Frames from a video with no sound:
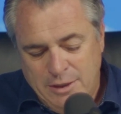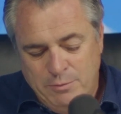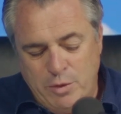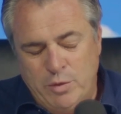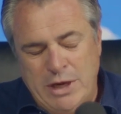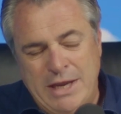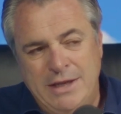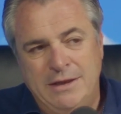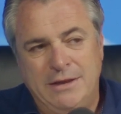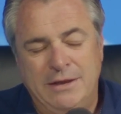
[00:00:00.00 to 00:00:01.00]
But when
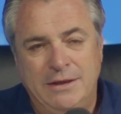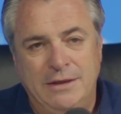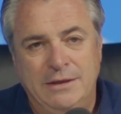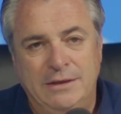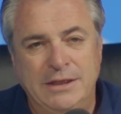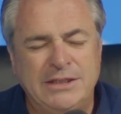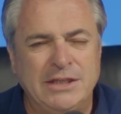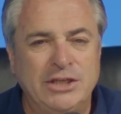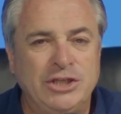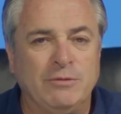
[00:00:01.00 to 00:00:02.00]
I
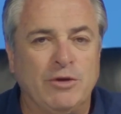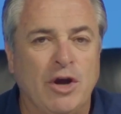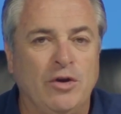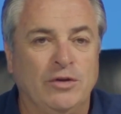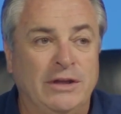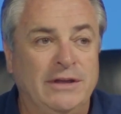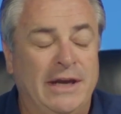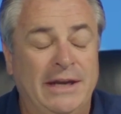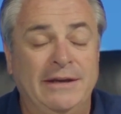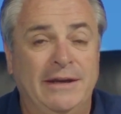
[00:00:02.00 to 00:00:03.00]
listened to Jim Rohn
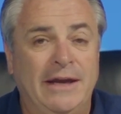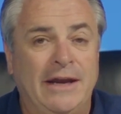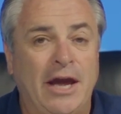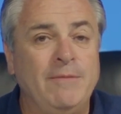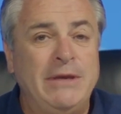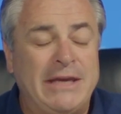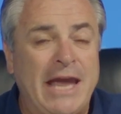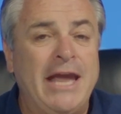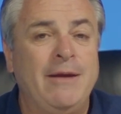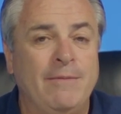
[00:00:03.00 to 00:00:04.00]
and I
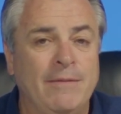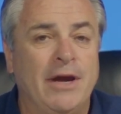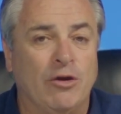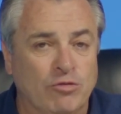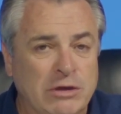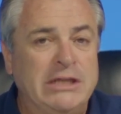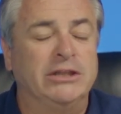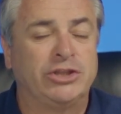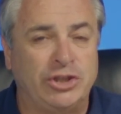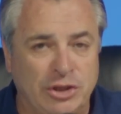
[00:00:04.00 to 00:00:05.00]
became a
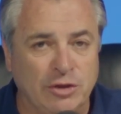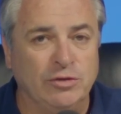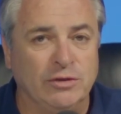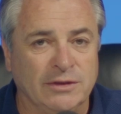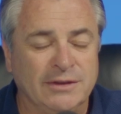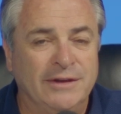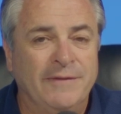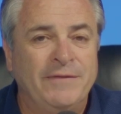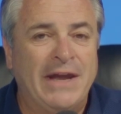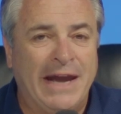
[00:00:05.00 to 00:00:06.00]
real student
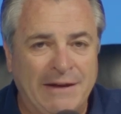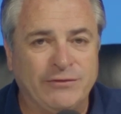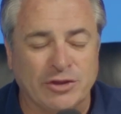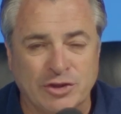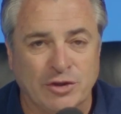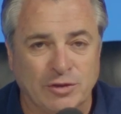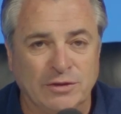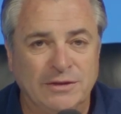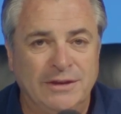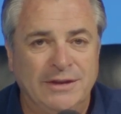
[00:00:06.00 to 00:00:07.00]
after
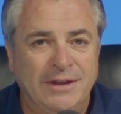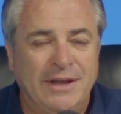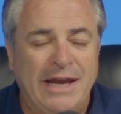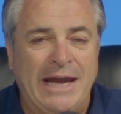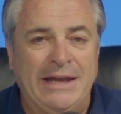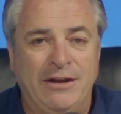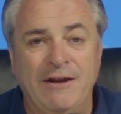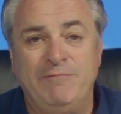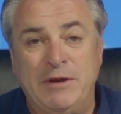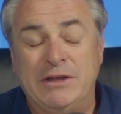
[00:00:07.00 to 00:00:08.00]
school, and
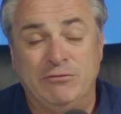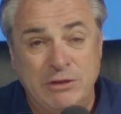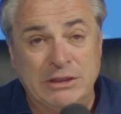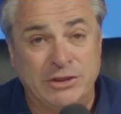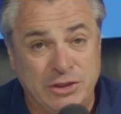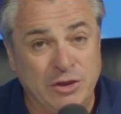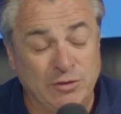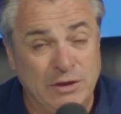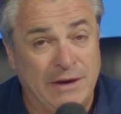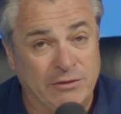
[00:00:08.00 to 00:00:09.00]
I've been a real
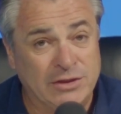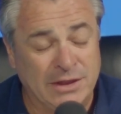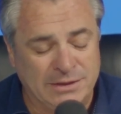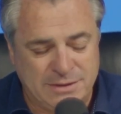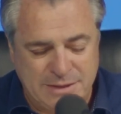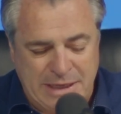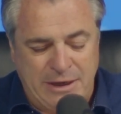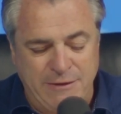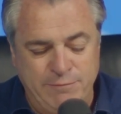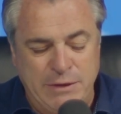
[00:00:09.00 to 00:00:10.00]
student ever since, and
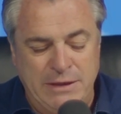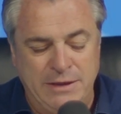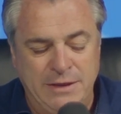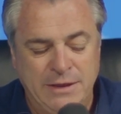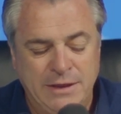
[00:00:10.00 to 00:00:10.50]
I've been